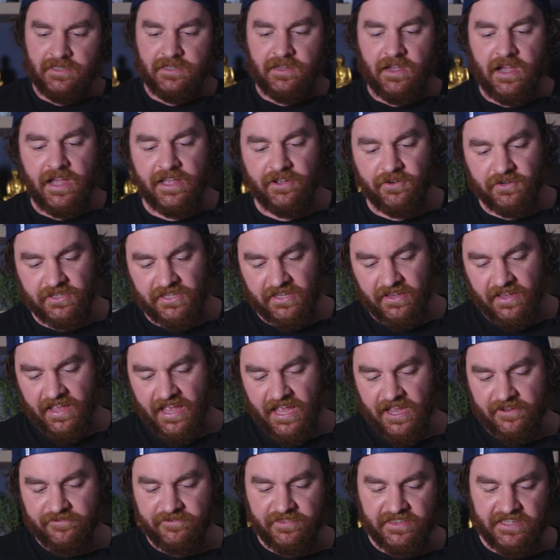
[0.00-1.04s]
I also
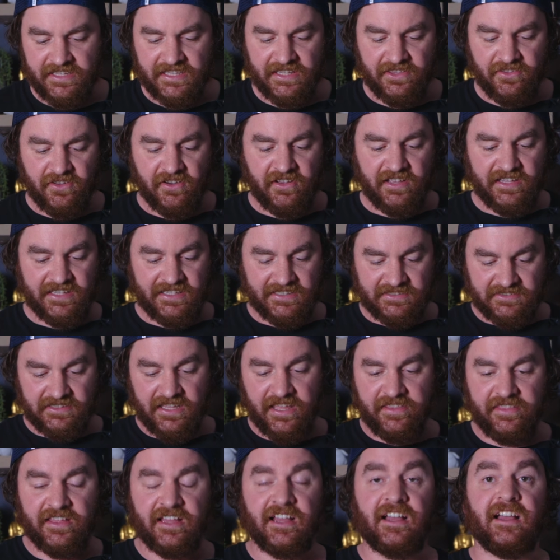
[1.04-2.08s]
have this nice
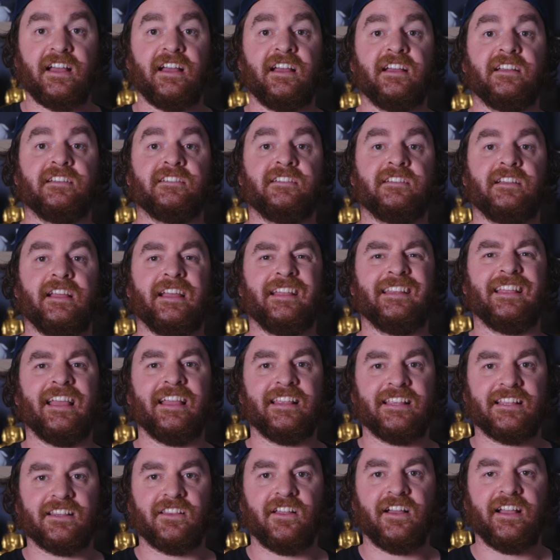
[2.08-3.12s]
leather,
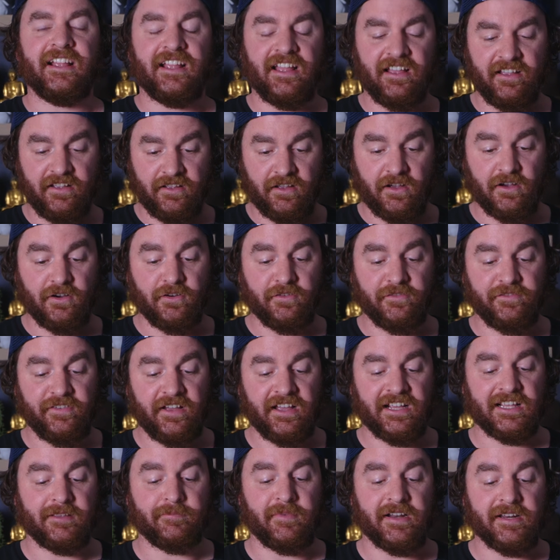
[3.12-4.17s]
it's like a
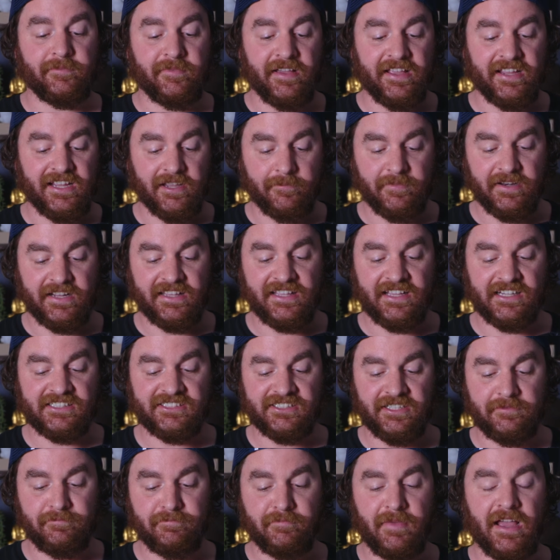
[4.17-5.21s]
Holdfast moneymaker, but it's
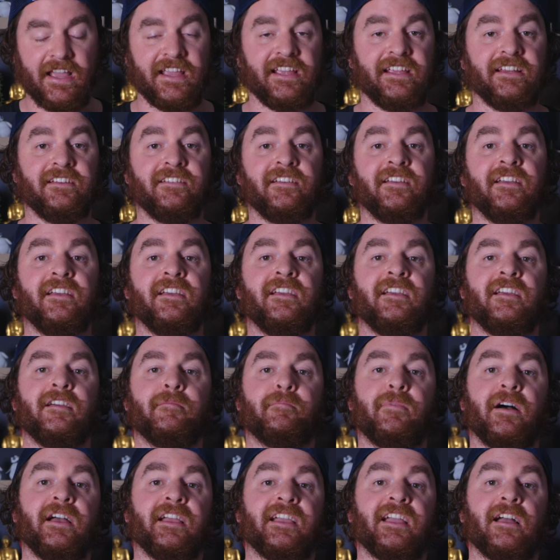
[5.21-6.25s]
actually made
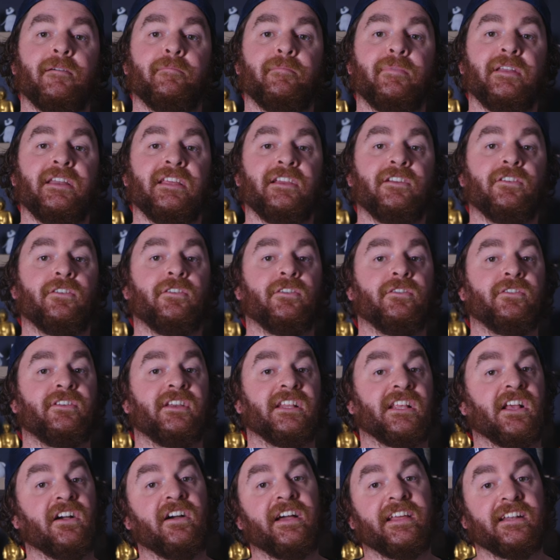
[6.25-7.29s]
by a company called
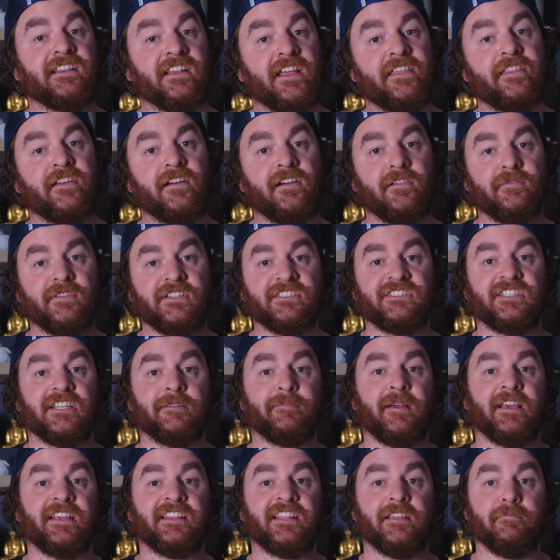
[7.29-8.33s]
Desired Leather, which is
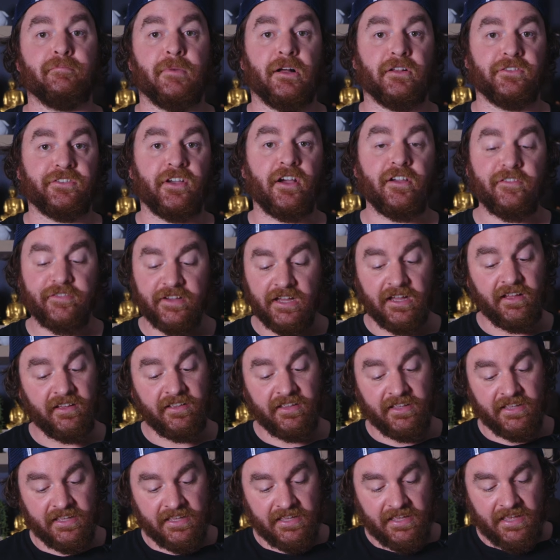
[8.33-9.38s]
based in Moldova.
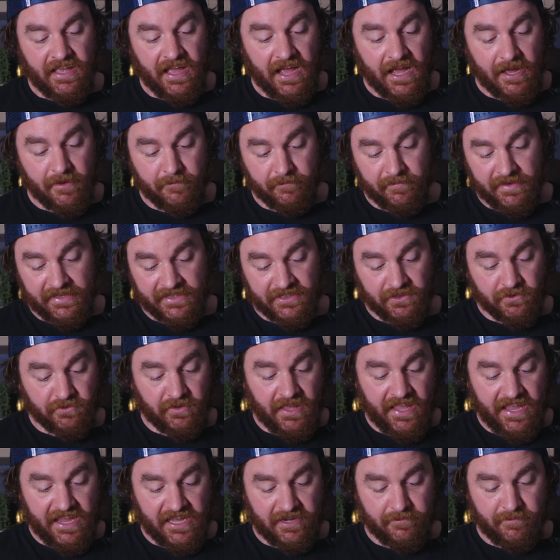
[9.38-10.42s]
It's all
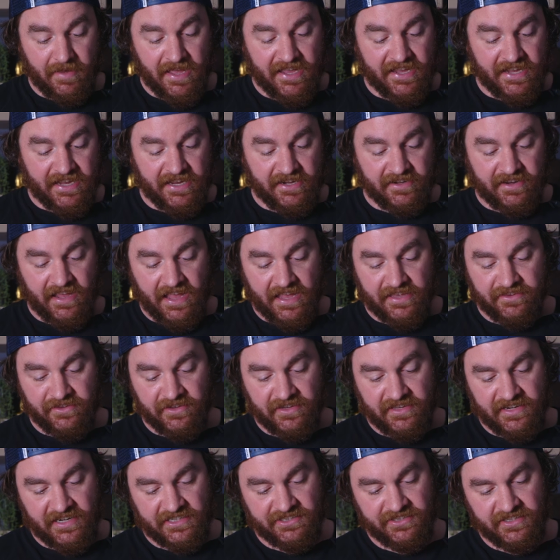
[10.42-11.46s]
handmade and you
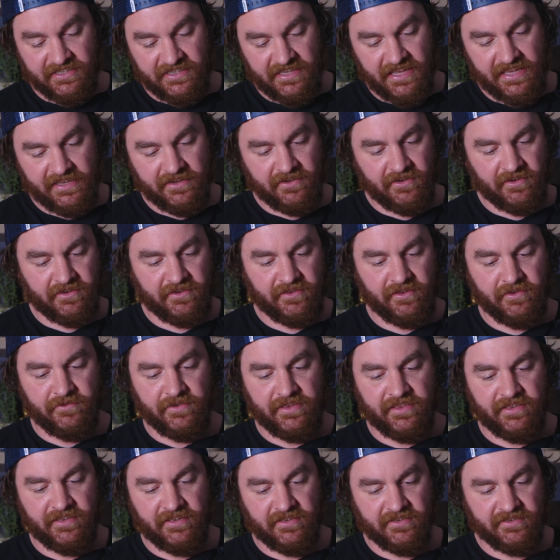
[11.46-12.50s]
can actually get, I don't know
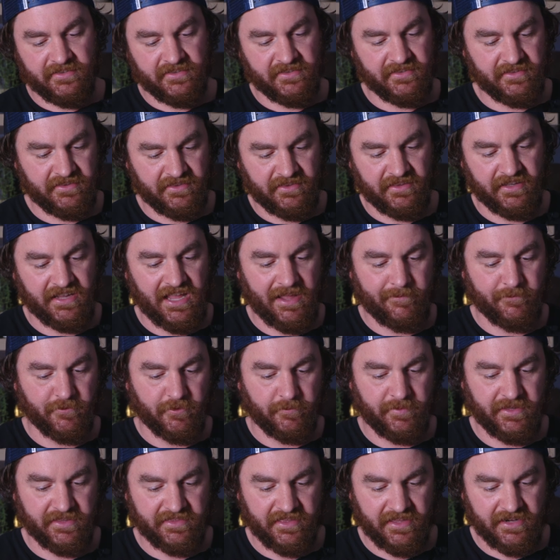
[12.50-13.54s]
whether the camera
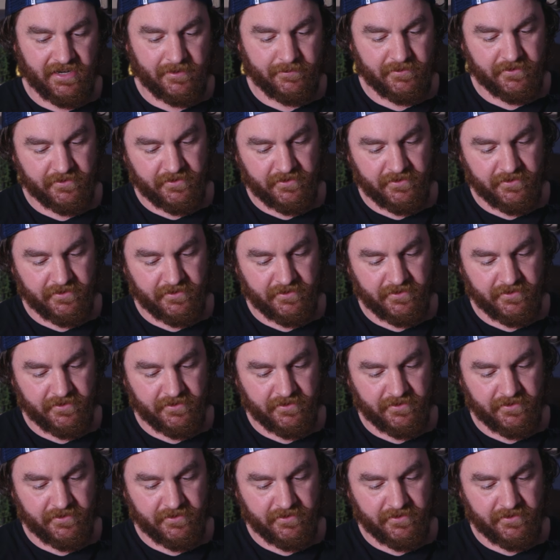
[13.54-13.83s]
will pick that up